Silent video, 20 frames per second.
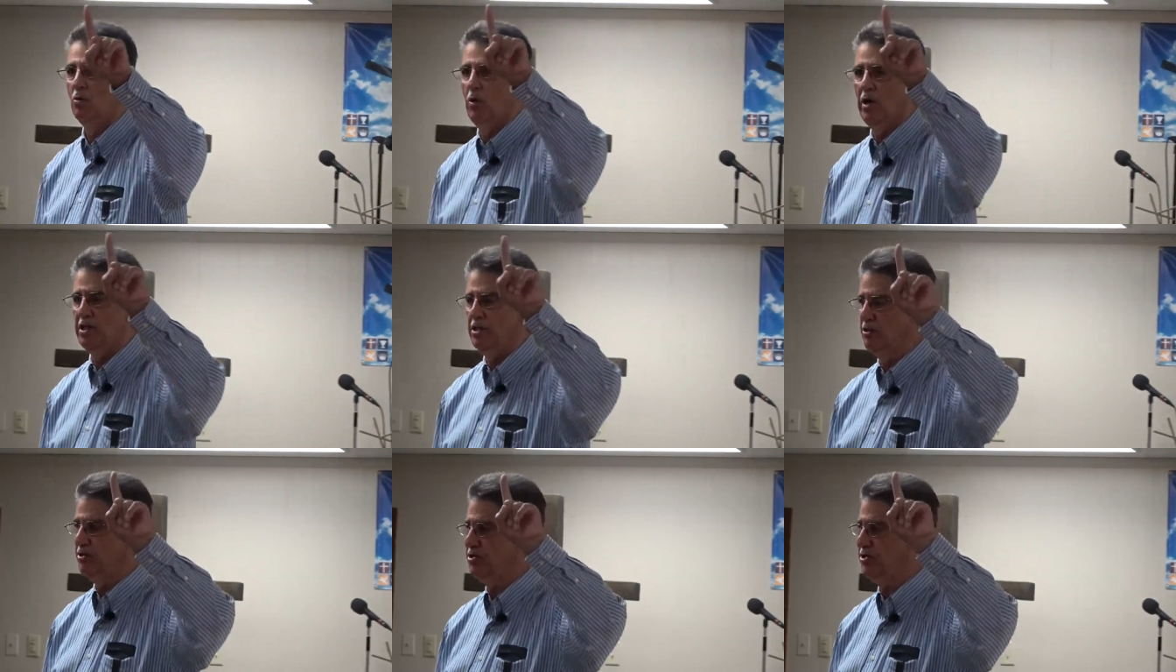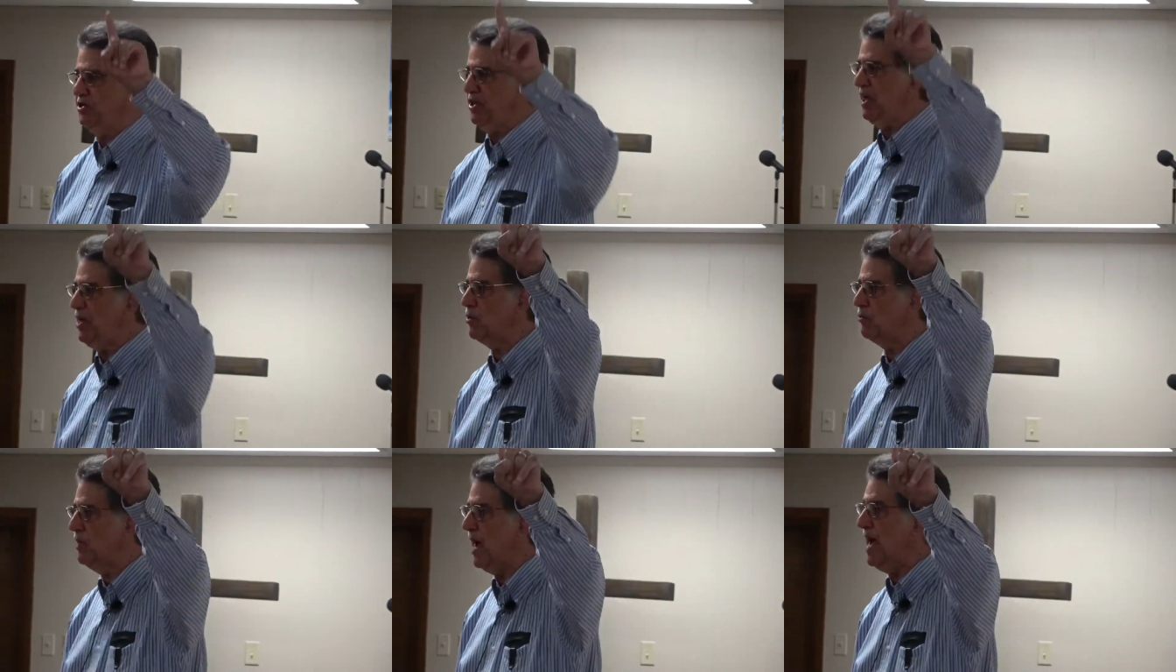when you see
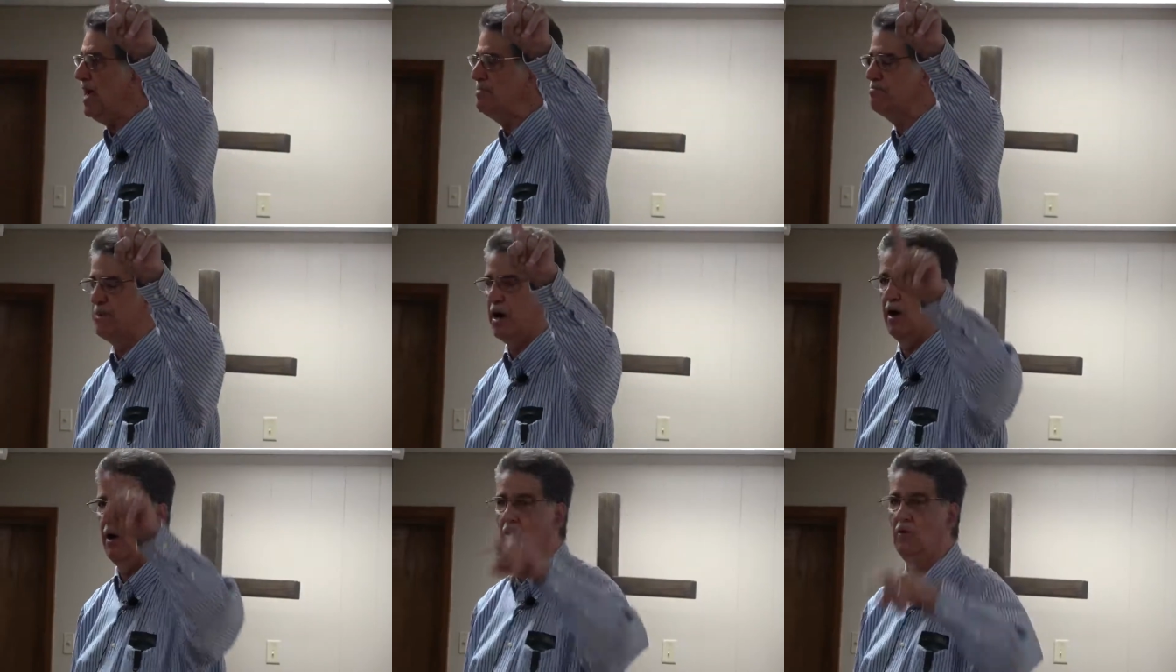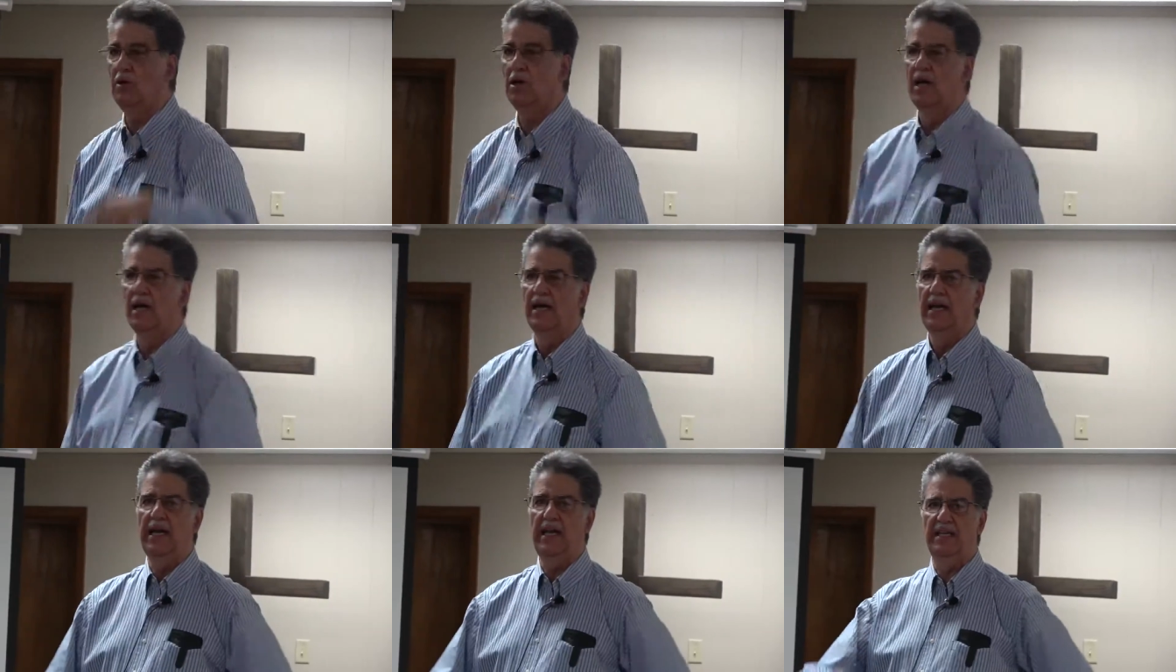a
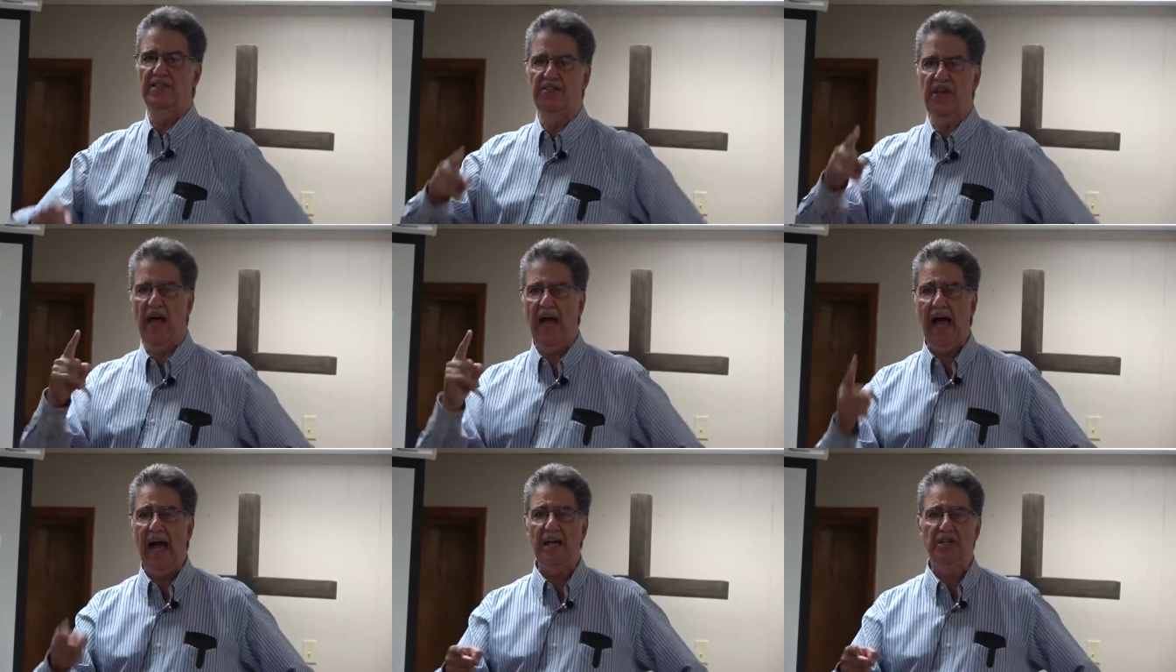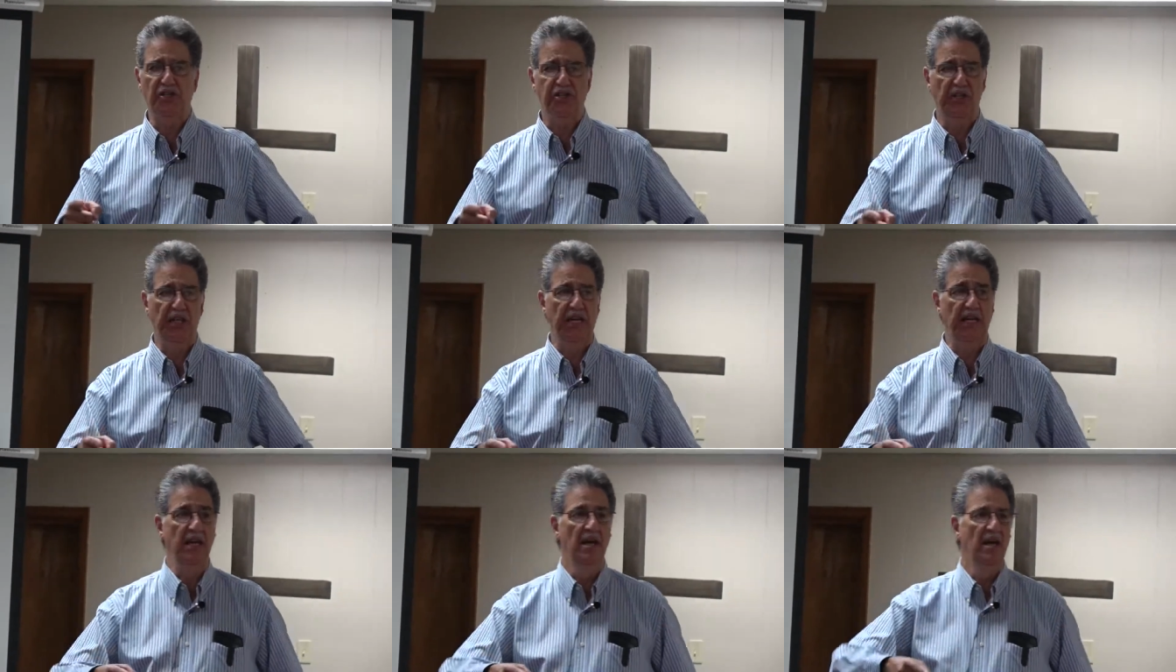rainbow, it is
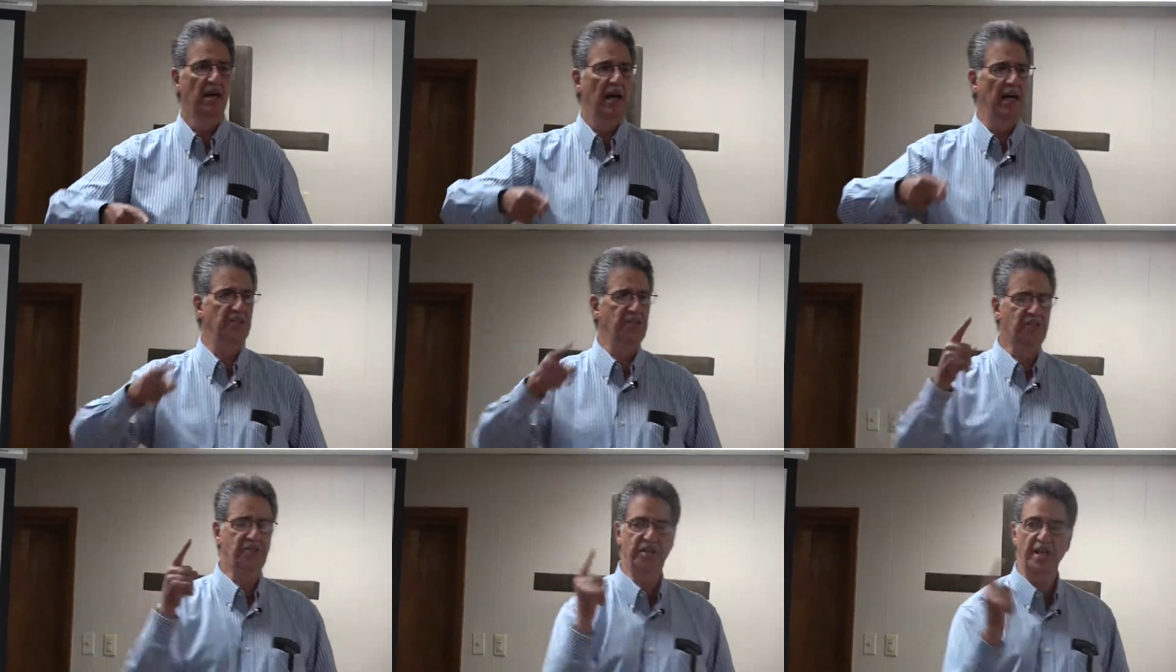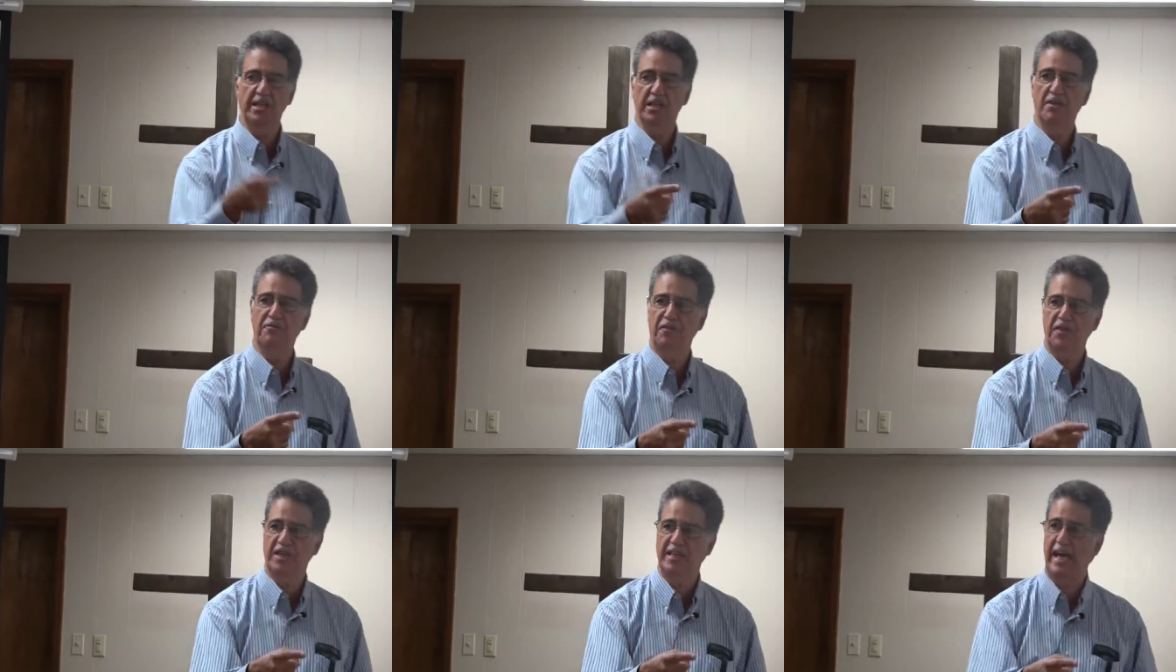actually a
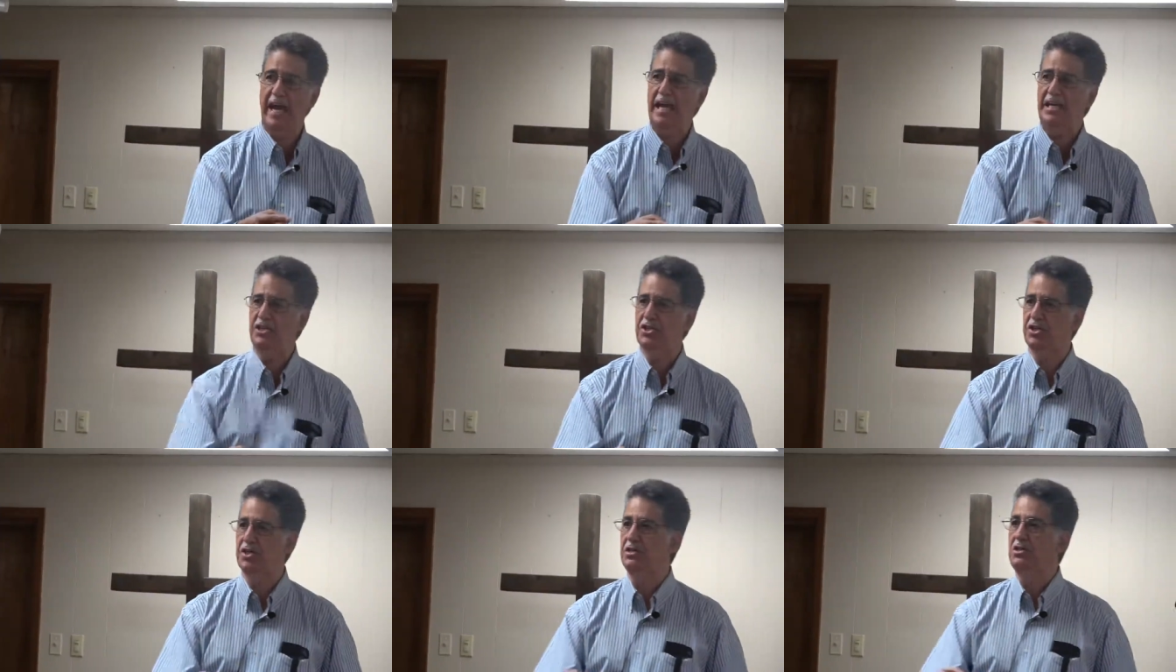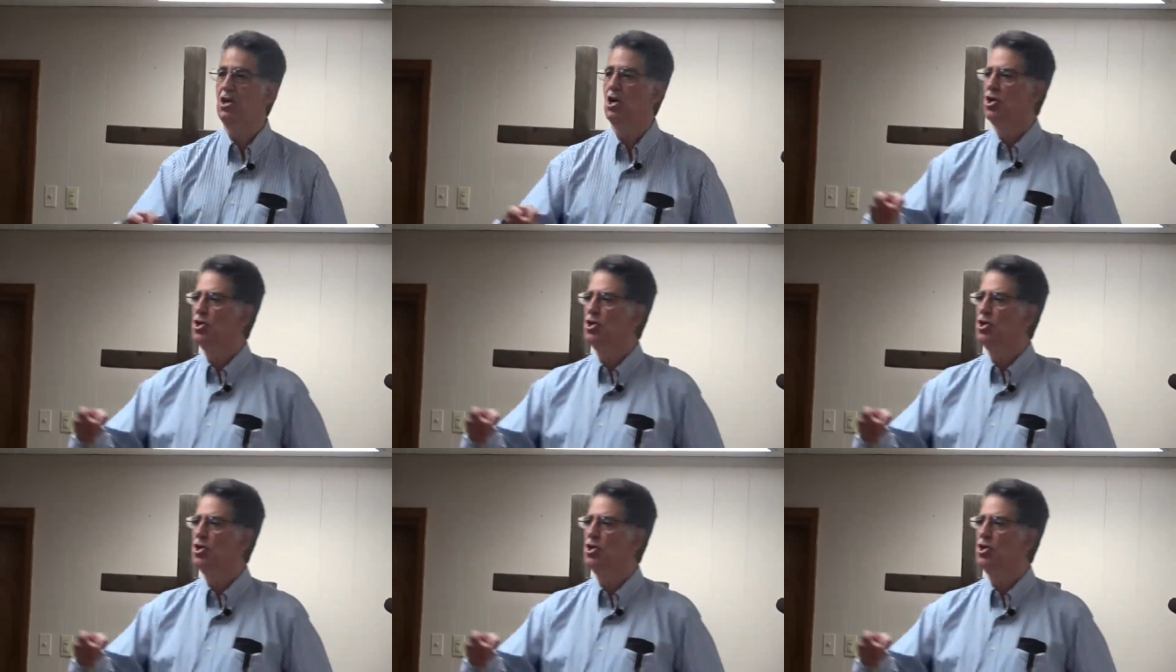signification